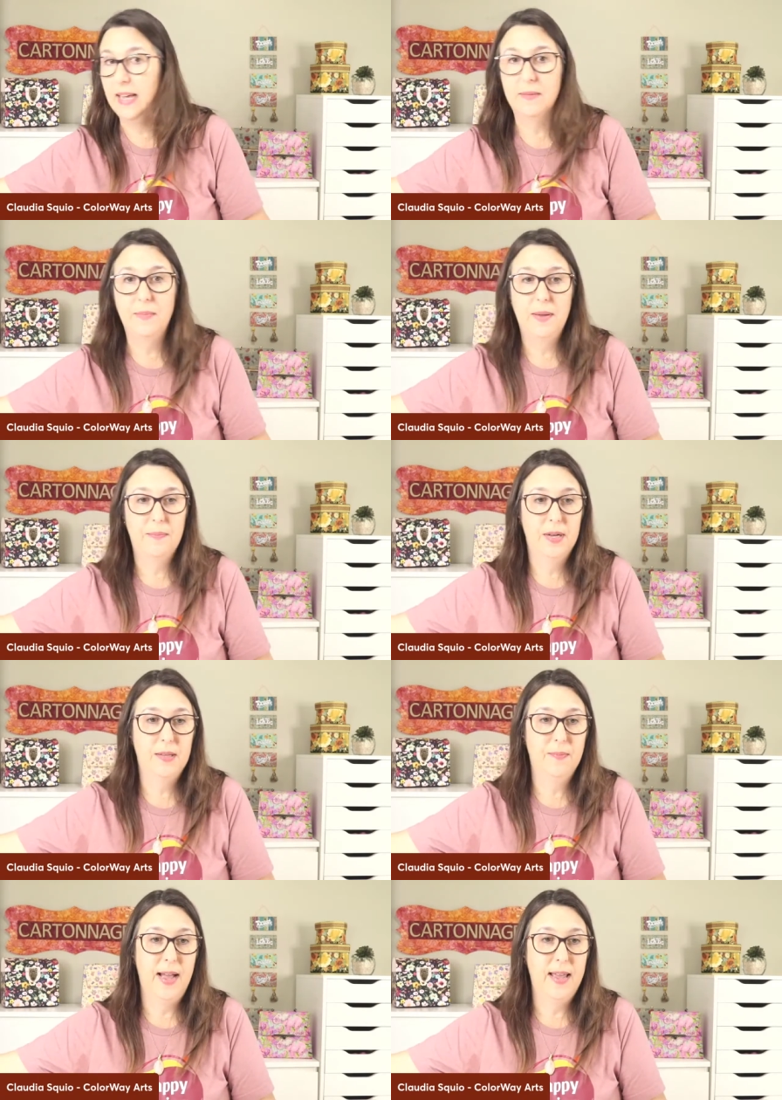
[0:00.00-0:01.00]
Let me
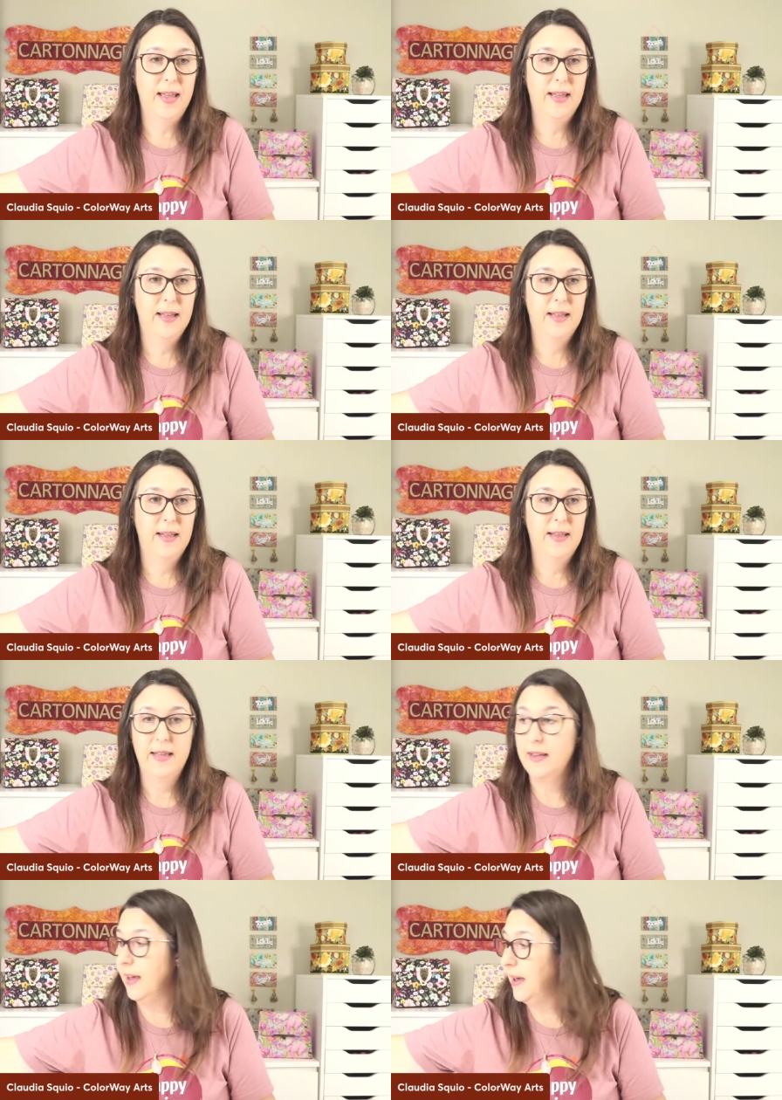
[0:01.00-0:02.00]
put my
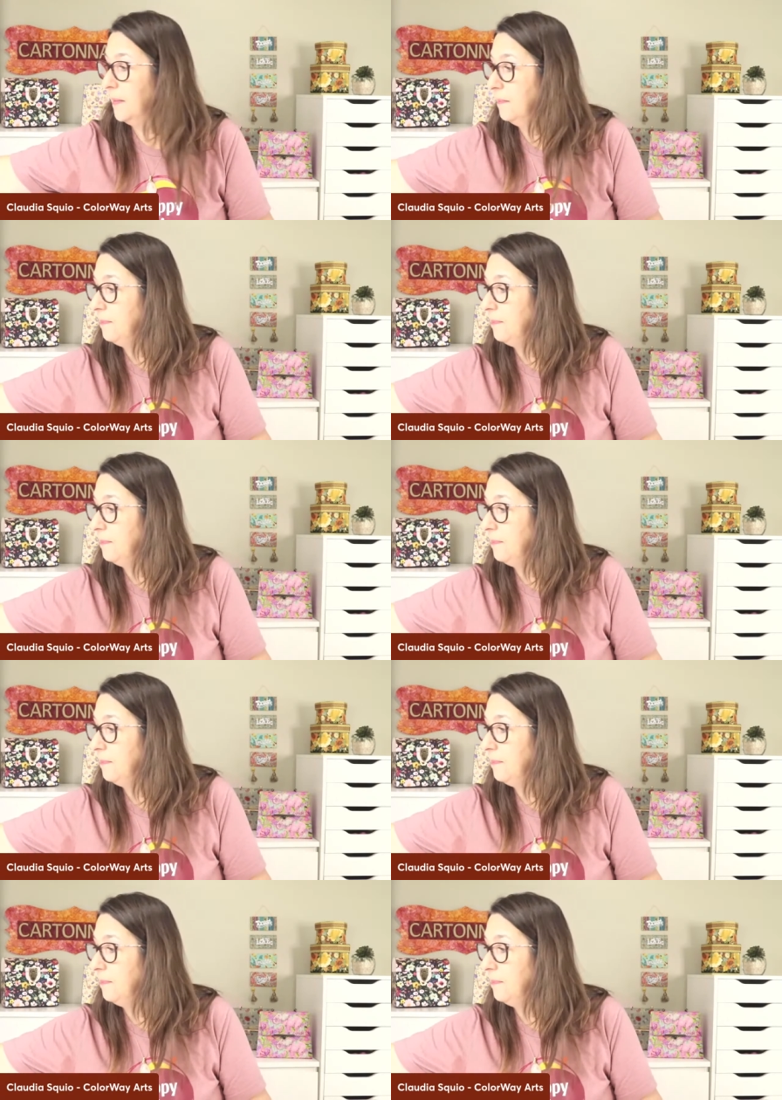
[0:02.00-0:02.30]
okay.